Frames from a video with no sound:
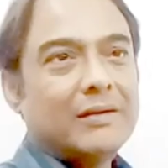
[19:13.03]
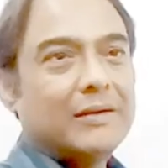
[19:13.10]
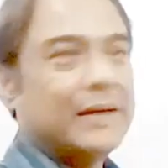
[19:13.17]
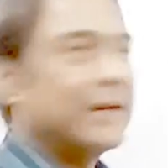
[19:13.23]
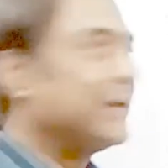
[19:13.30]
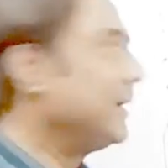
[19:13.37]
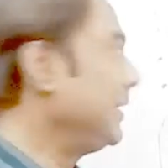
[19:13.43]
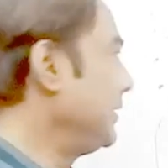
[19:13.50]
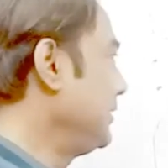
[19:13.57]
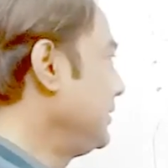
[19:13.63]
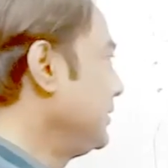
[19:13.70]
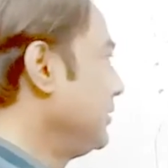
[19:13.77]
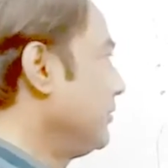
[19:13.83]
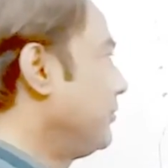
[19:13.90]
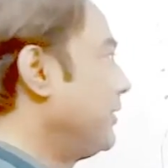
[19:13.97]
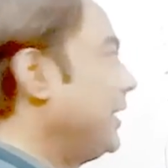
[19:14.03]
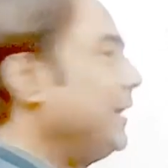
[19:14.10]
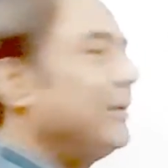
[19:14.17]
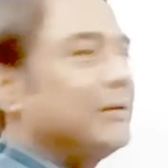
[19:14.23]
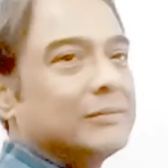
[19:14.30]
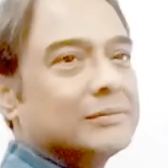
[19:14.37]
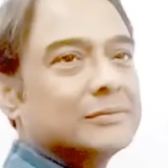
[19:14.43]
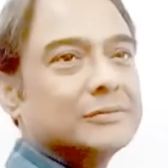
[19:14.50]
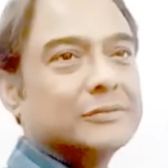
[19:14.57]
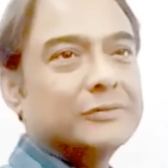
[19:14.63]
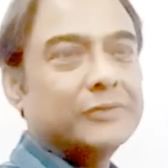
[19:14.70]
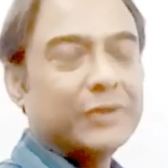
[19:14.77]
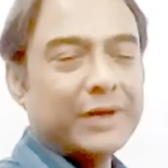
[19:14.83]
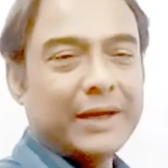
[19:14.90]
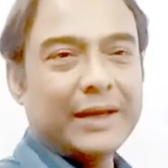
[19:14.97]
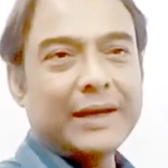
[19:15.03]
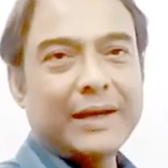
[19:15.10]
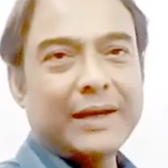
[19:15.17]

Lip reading: Thanking your friend for taking